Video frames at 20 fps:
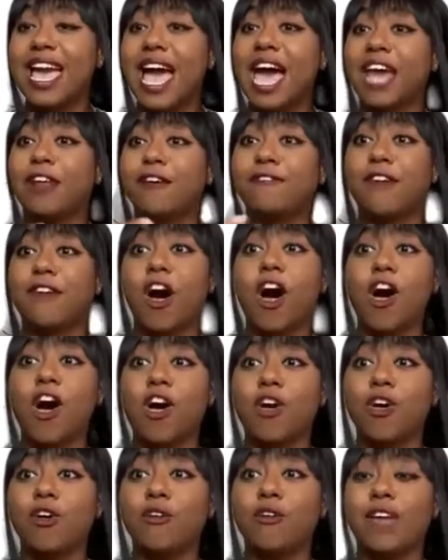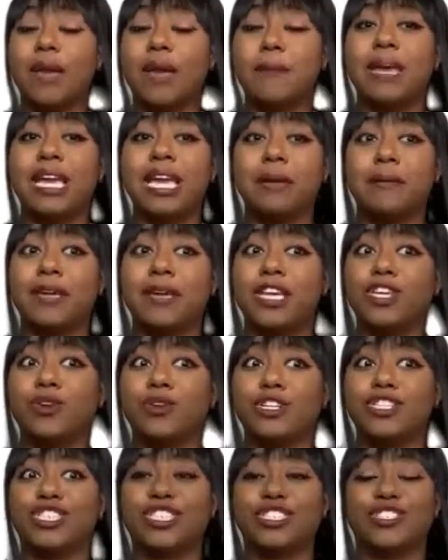and evolve, and maybe
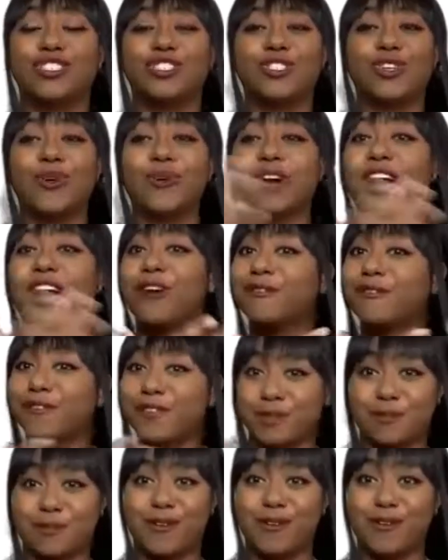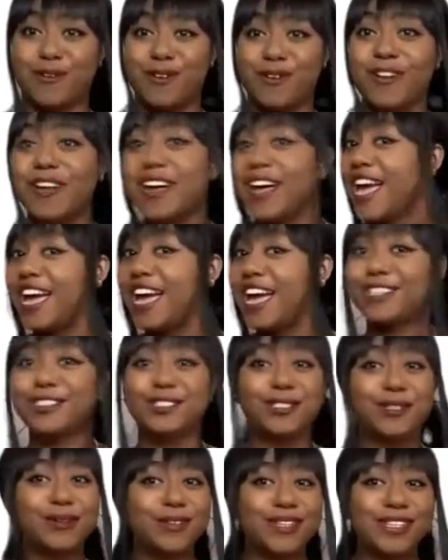you're just so comfortable and
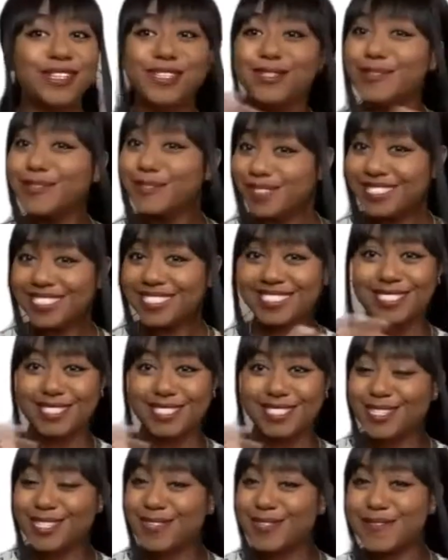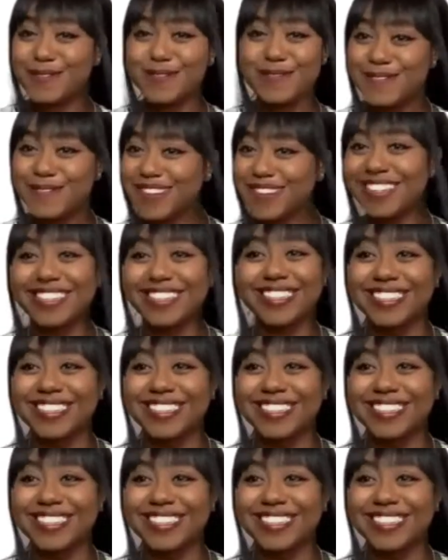so used to